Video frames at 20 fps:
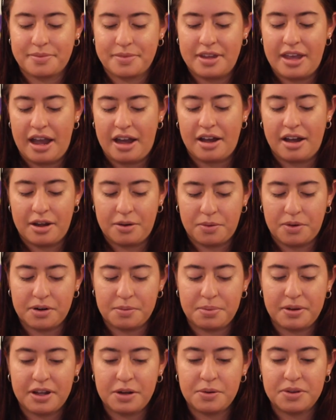Yeah, I want to
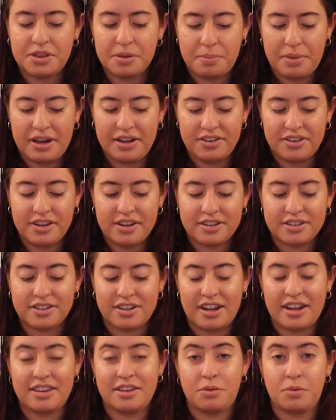play with the basics,
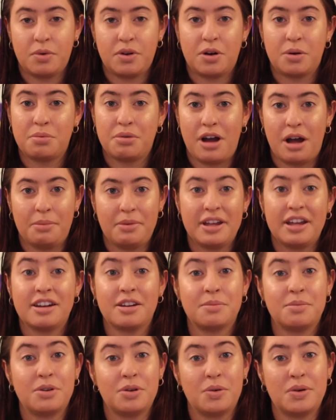and then what I'll probably end
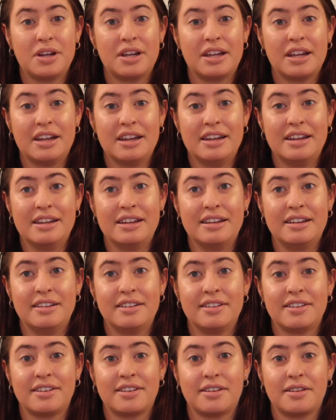up doing
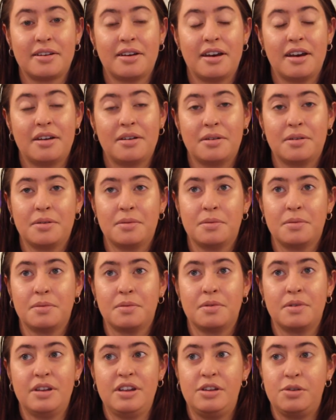is
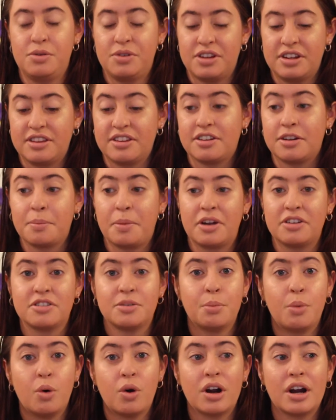using this a bunch
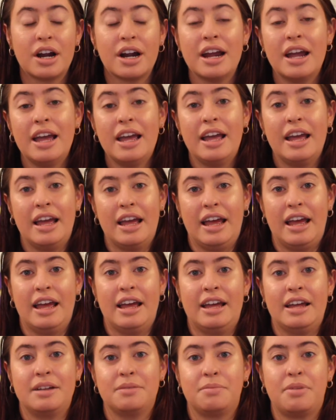more
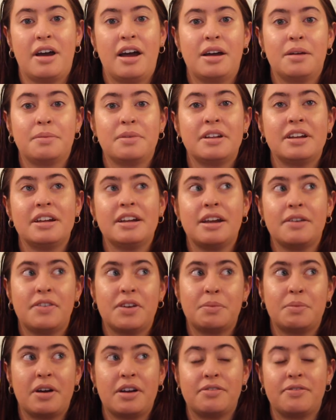and probably
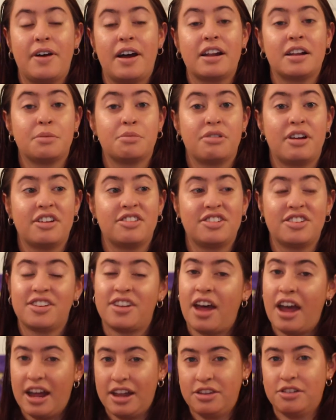giving my final impressions
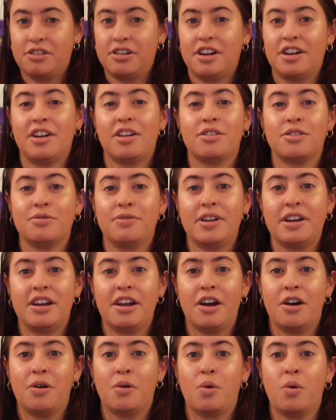either in another
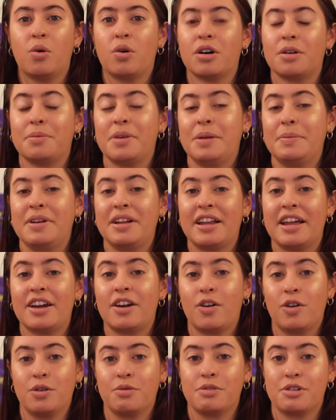video or maybe like
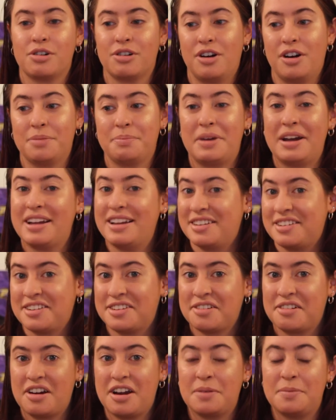over on my
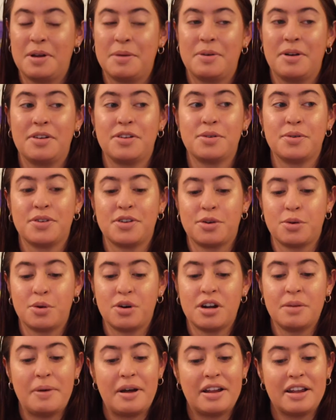Instagram. Maybe I'll do a
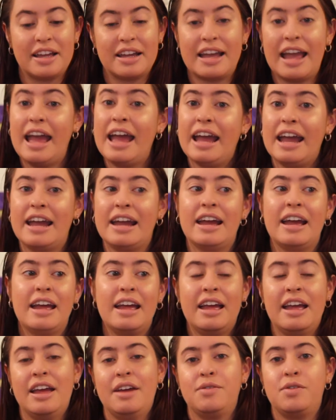story about like, hey,
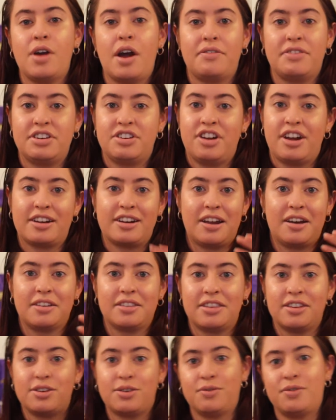if you haven't checked
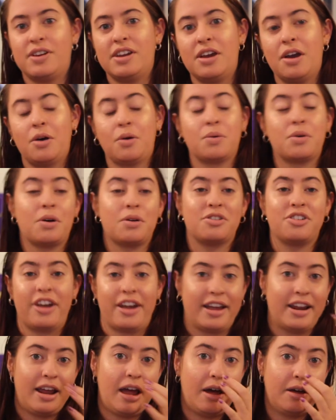out this video, go
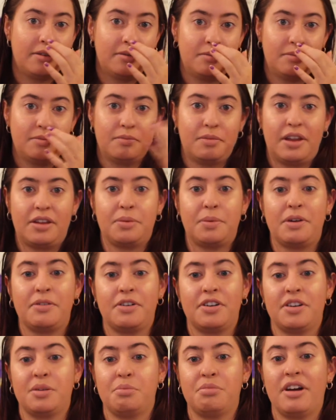check it out. That's my
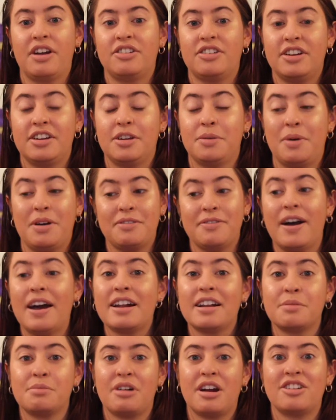first impressions. My
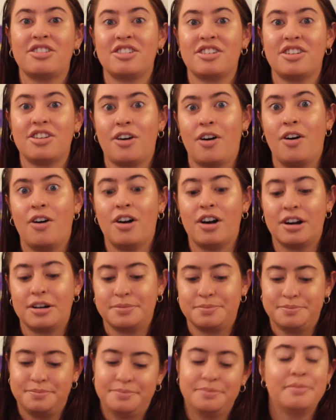final impressions
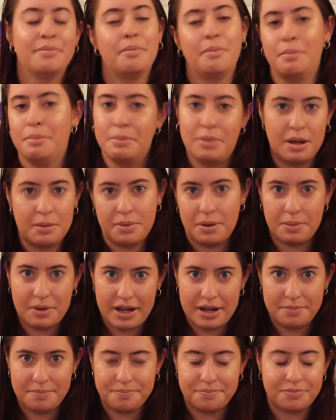are blah, blah,
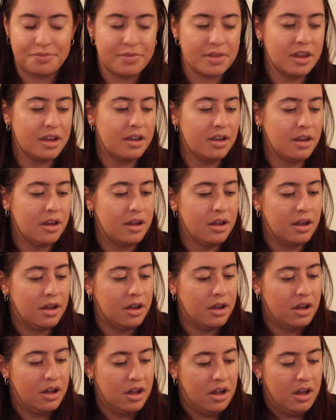blah.
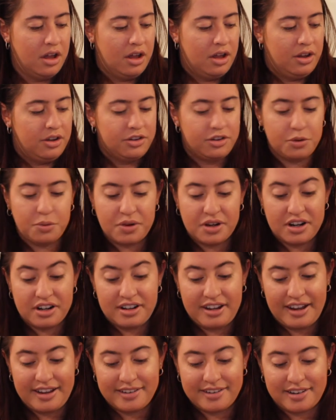So we're going to
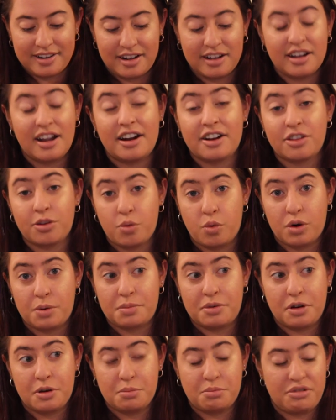test a lot of the warm
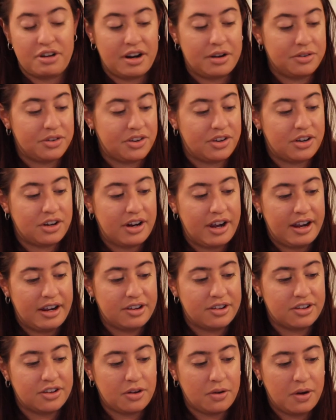toned browns today.
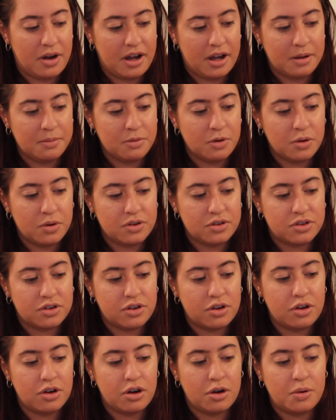So I'm going to
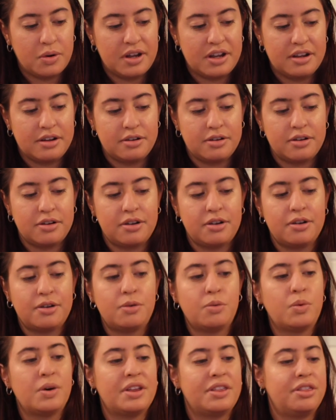go in
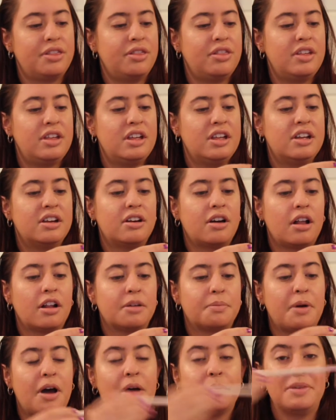with the
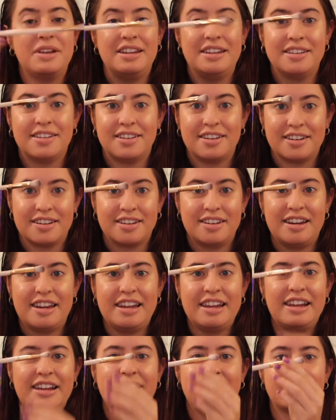ColourPop
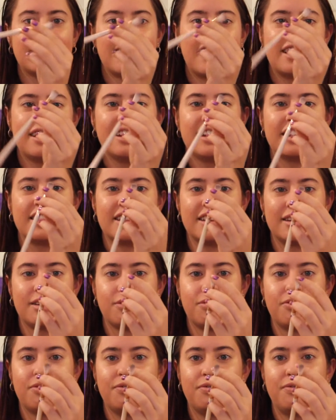E16. It's kind of like this
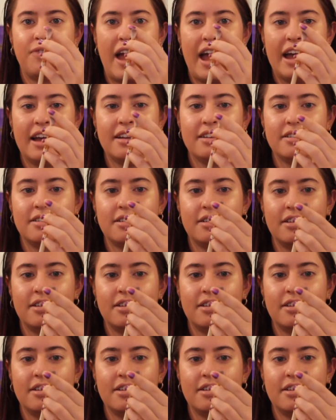fat,